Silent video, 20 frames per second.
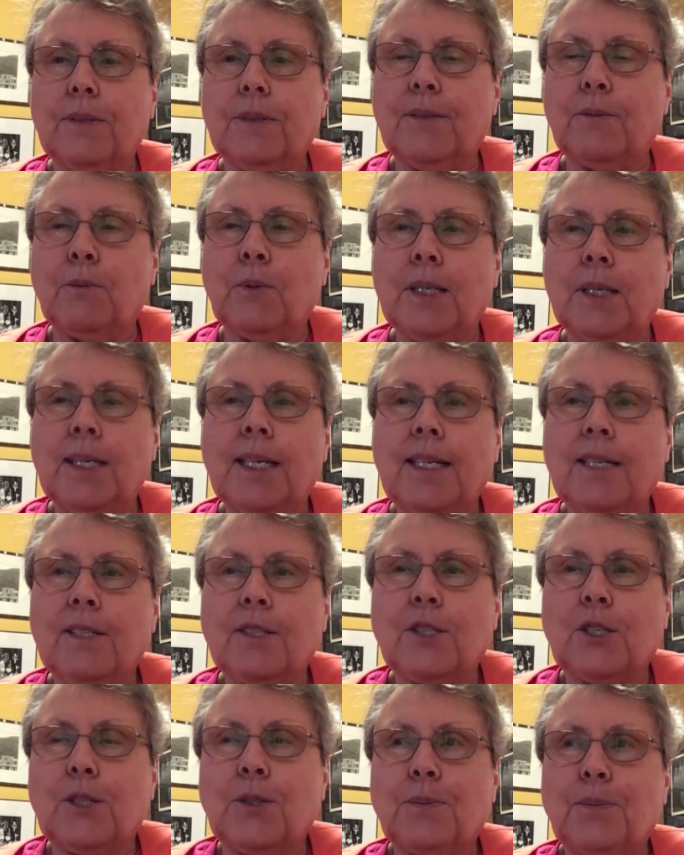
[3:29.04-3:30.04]
really
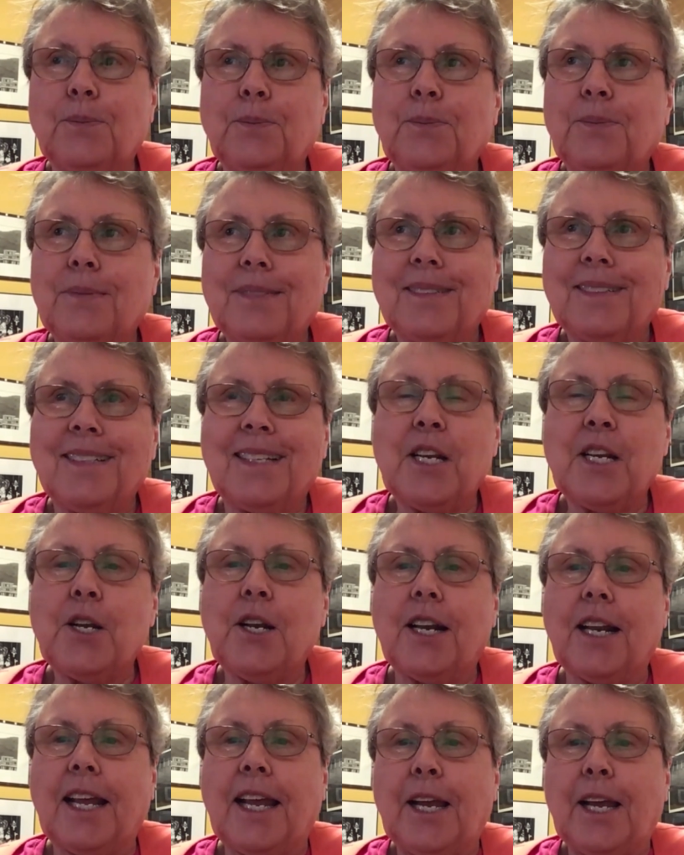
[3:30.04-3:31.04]

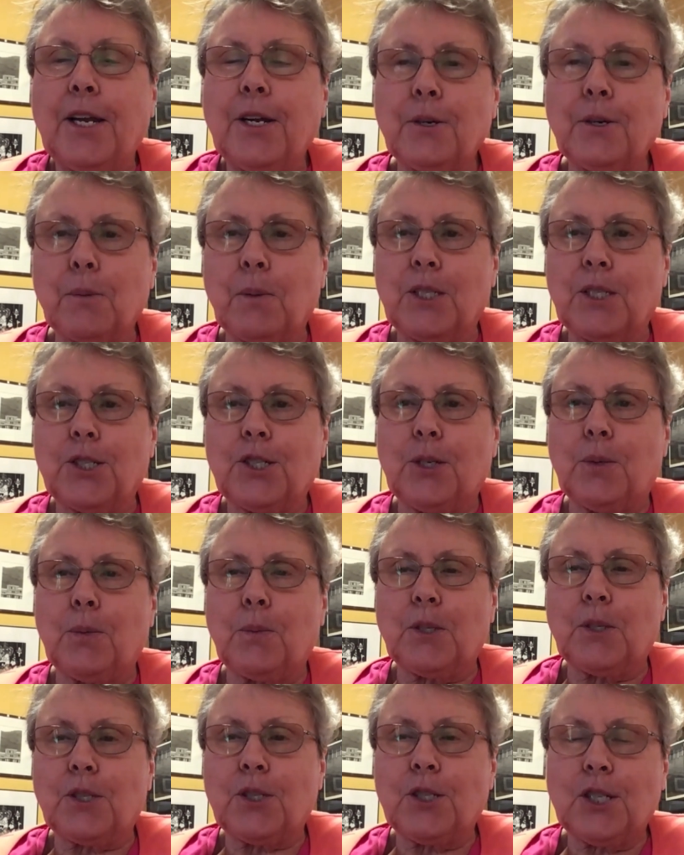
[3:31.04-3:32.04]
didn't hear what she
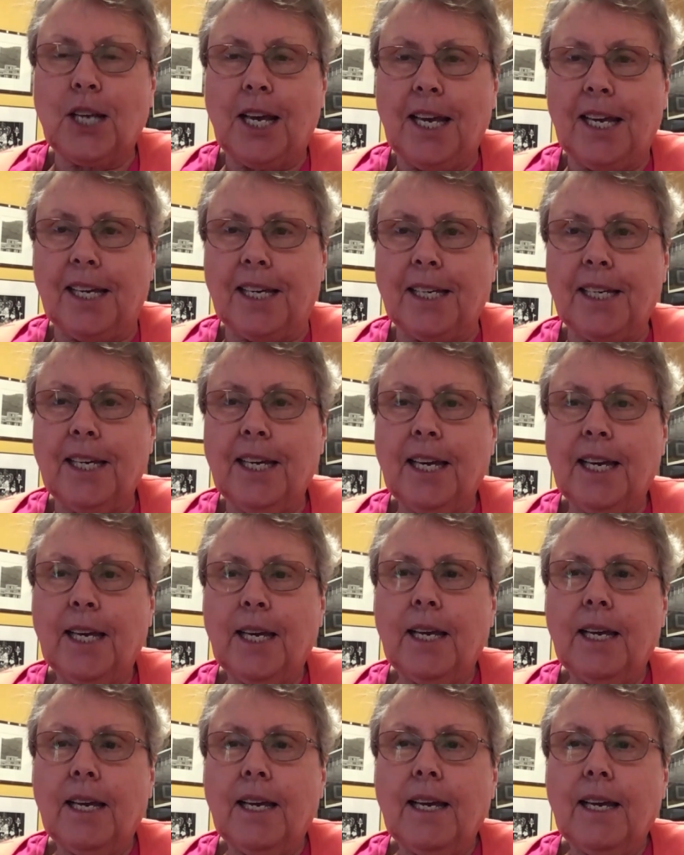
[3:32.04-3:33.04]
was saying.
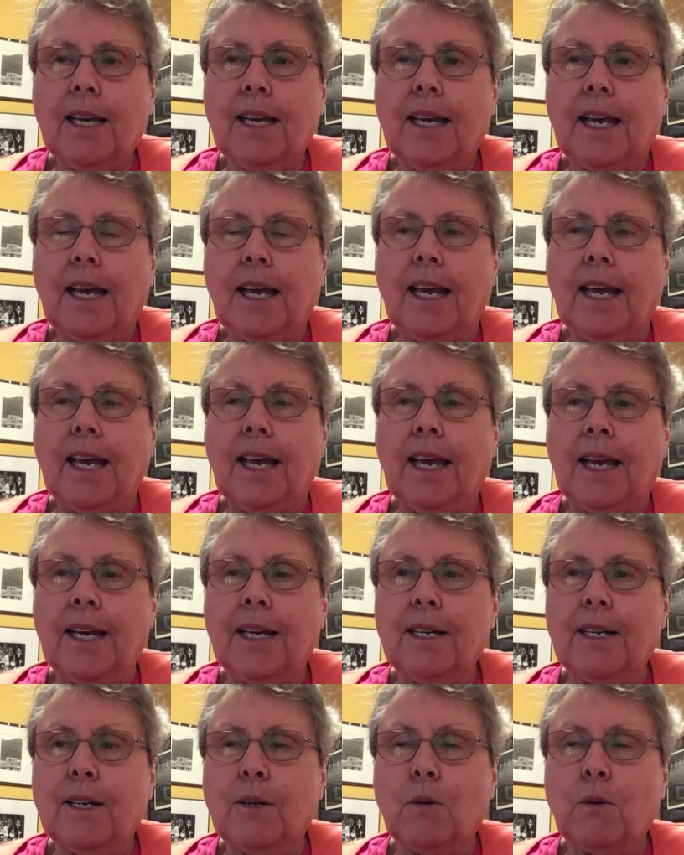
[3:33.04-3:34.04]

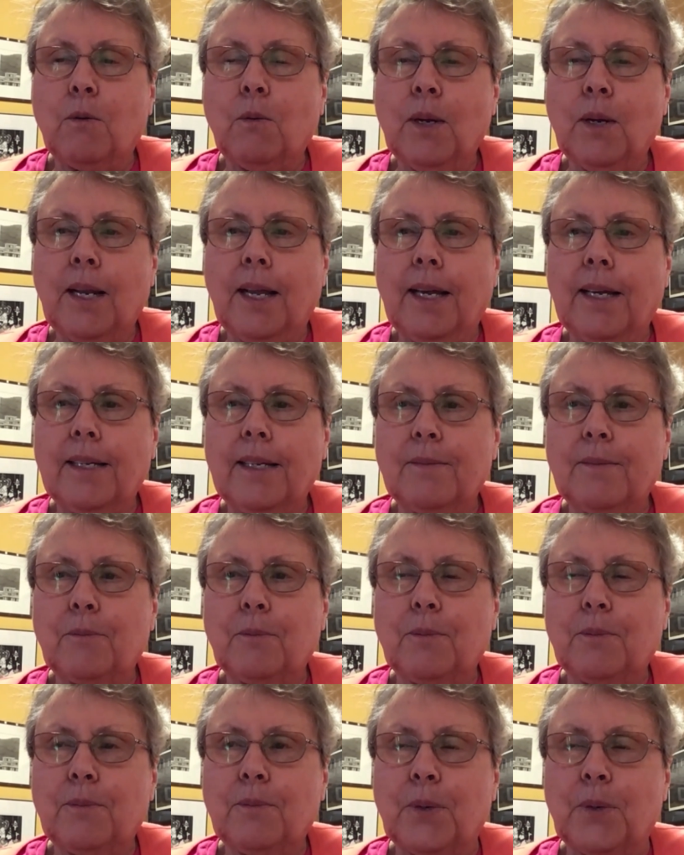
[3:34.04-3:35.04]
And what I
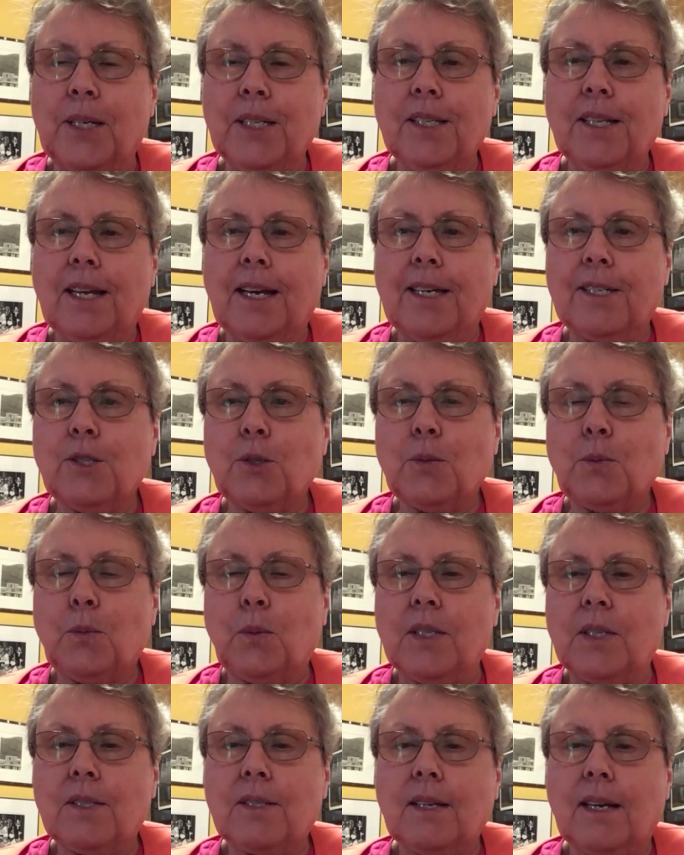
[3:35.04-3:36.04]
realized
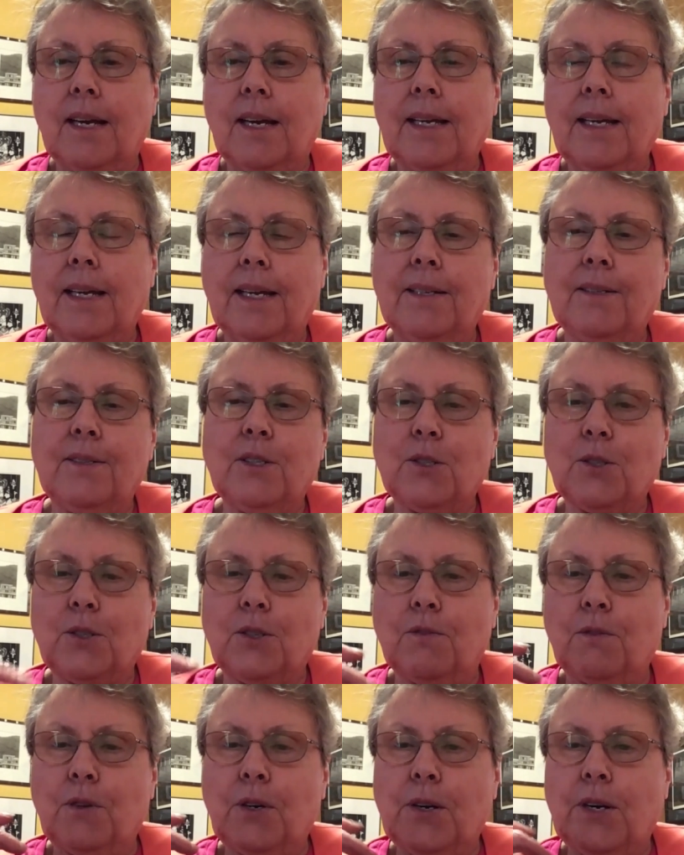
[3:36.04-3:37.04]
was I had just
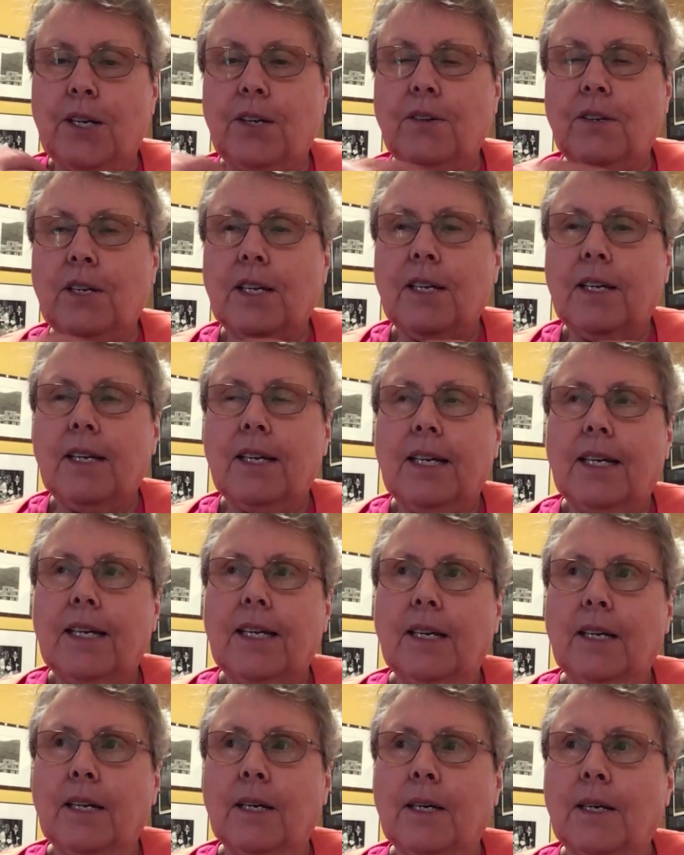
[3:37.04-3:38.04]
a very
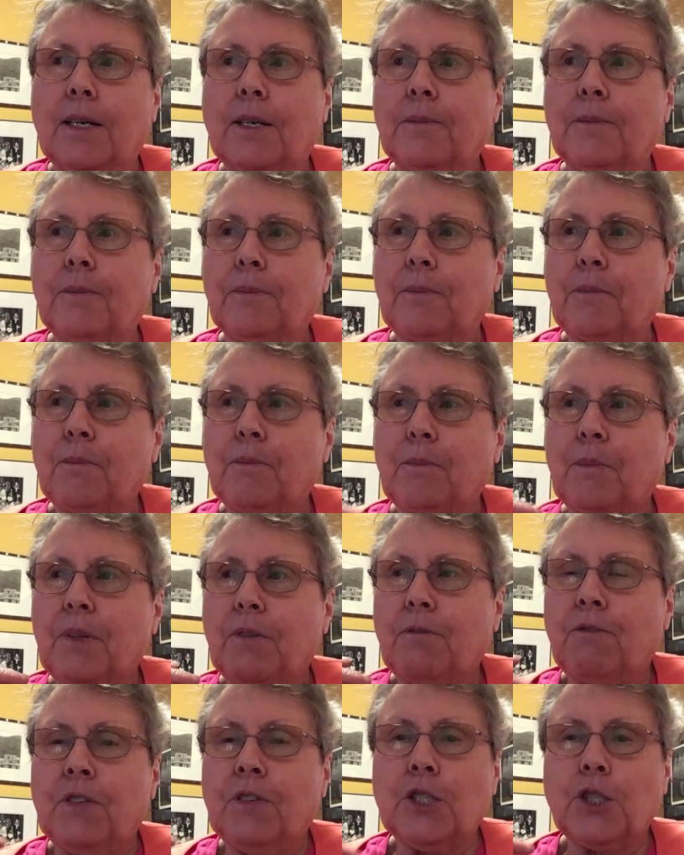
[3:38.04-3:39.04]

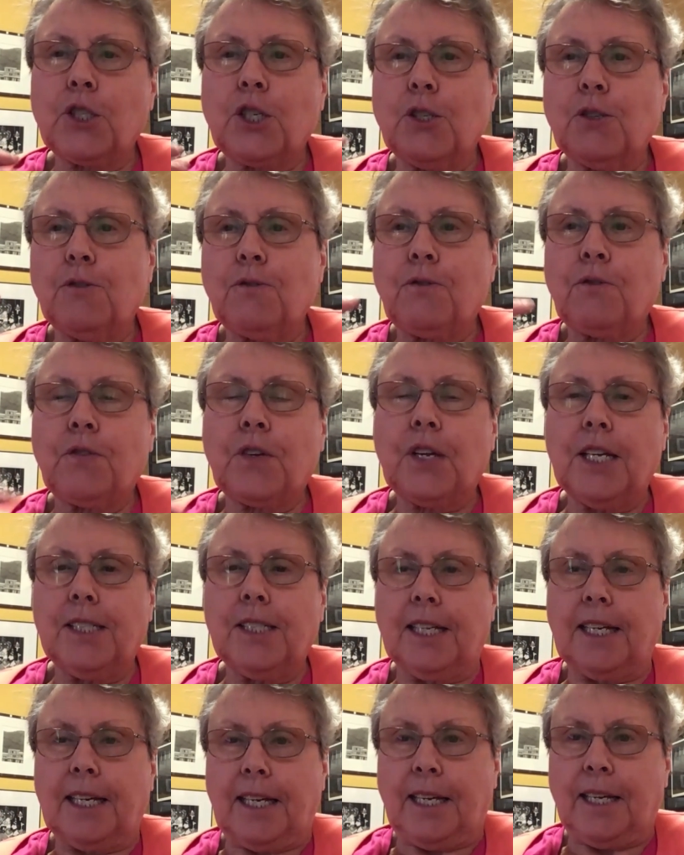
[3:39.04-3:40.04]
physical
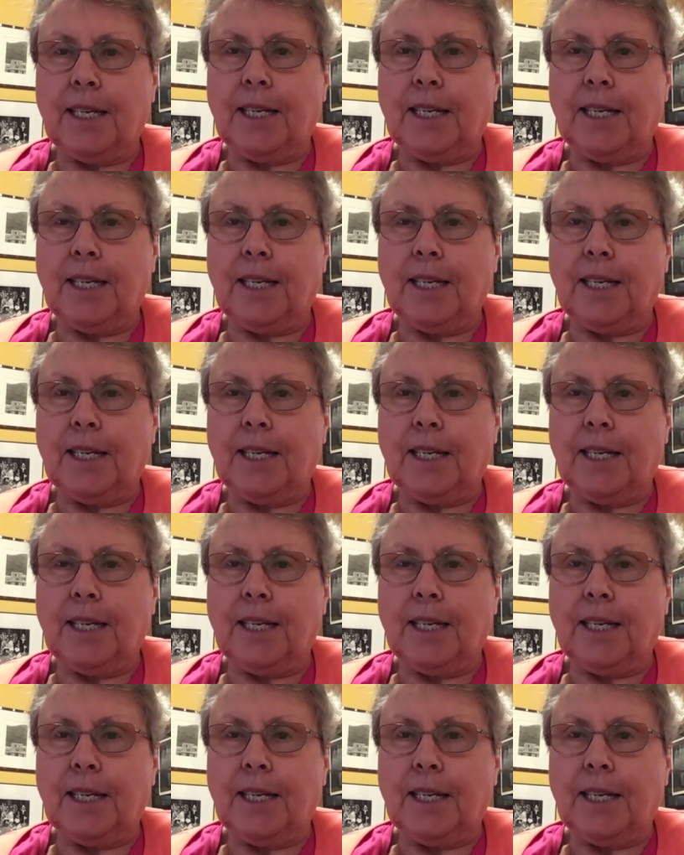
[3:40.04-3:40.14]
feeling,